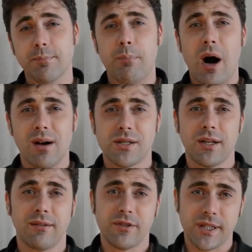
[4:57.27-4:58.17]

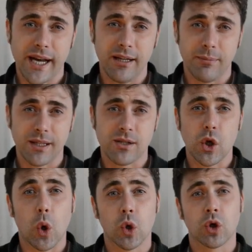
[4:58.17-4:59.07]
positive statements
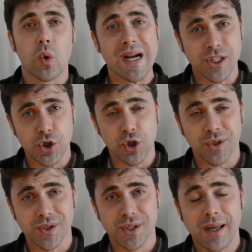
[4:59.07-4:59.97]
or
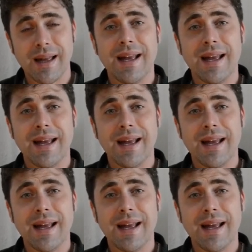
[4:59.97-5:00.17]
questions.